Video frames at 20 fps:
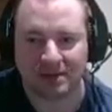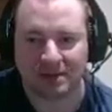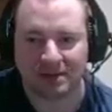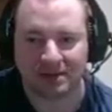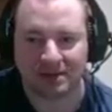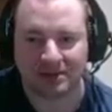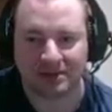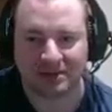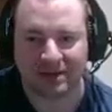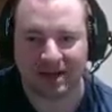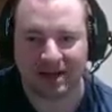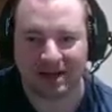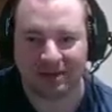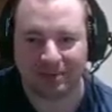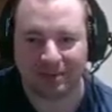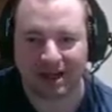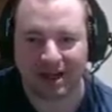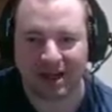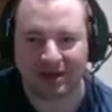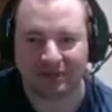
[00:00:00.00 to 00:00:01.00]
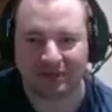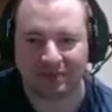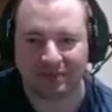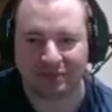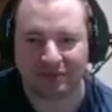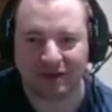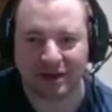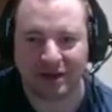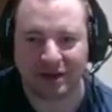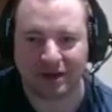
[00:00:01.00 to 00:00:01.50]
So there, we have a
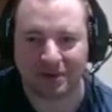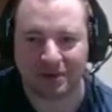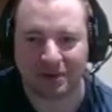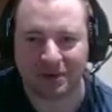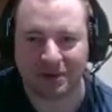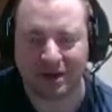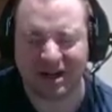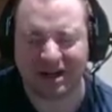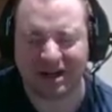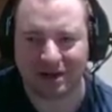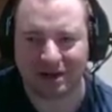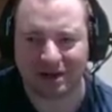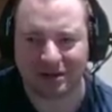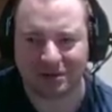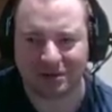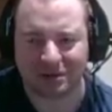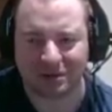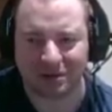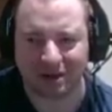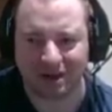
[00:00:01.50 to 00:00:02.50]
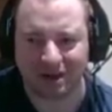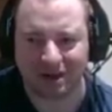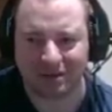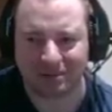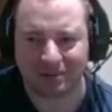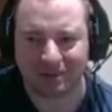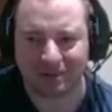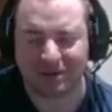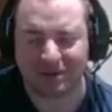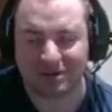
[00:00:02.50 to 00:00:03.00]
Brio and a Torna
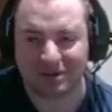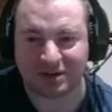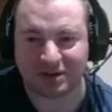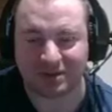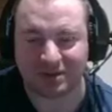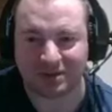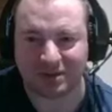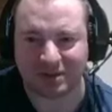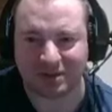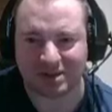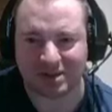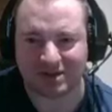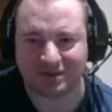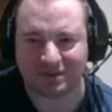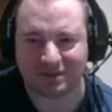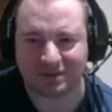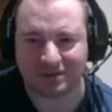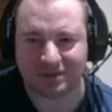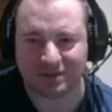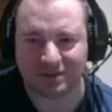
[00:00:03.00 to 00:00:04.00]
bonus to do in this level.